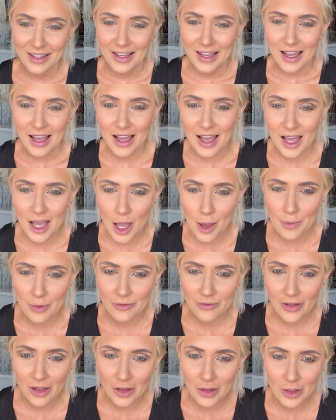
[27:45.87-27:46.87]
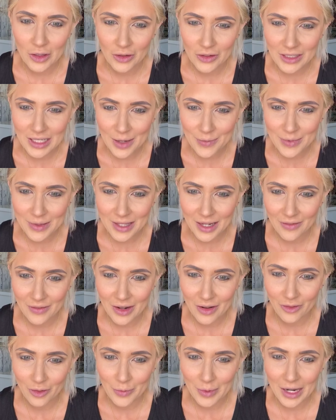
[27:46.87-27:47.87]
Uh, I've been following your tips and I've
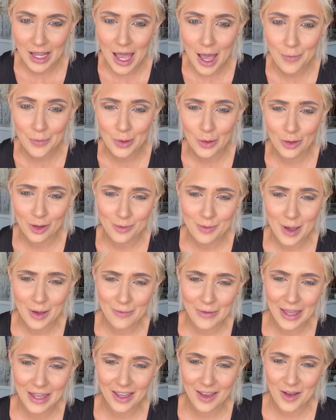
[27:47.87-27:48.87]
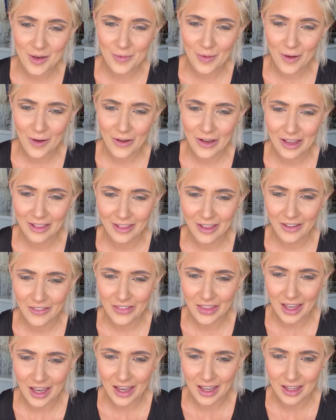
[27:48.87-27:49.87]
never been happier with my makeup. Oh, I love
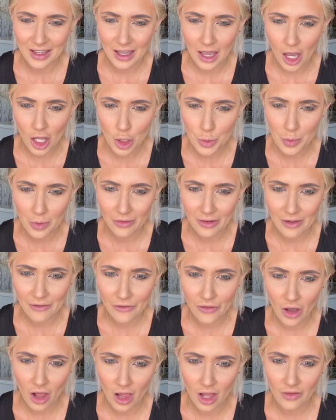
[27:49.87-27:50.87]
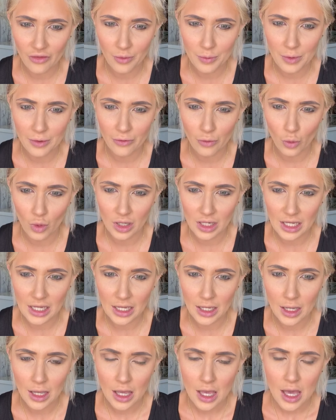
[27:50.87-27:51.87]
that. How do you prevent fallout from the
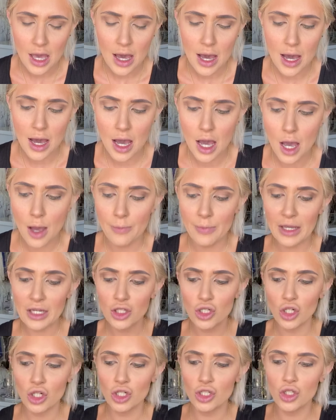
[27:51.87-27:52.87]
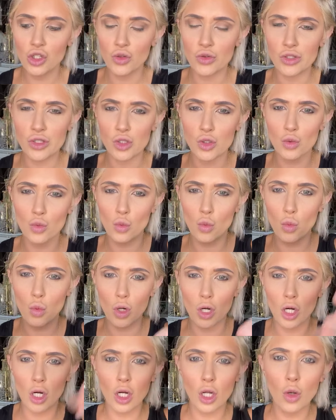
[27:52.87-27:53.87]
4D? Uh, make sure to
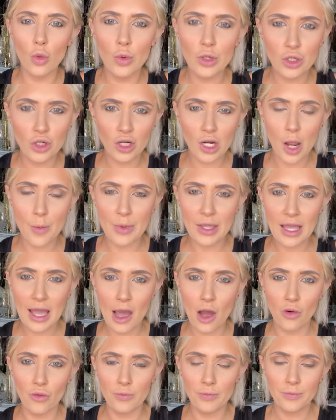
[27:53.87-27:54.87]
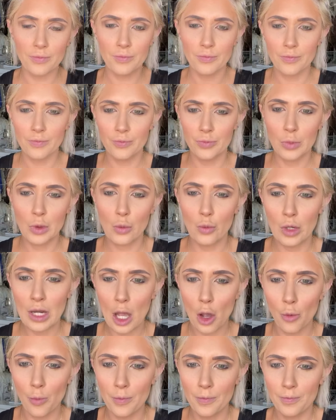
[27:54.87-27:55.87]
swirl when you're coming out. Would
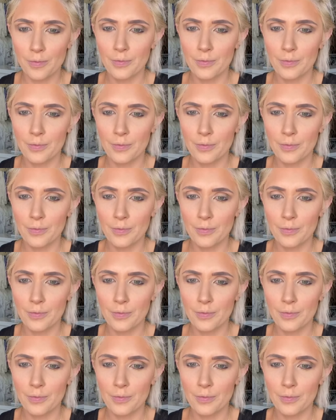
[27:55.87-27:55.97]
help.